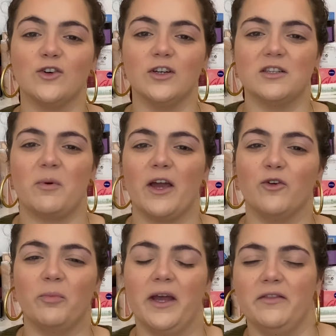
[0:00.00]
got
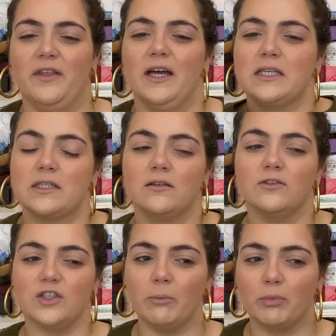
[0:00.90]
inspired by this
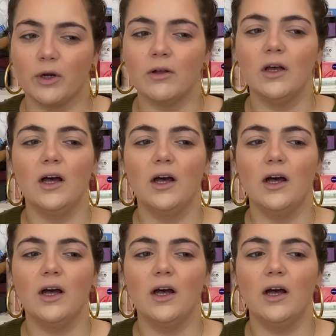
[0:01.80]
jumper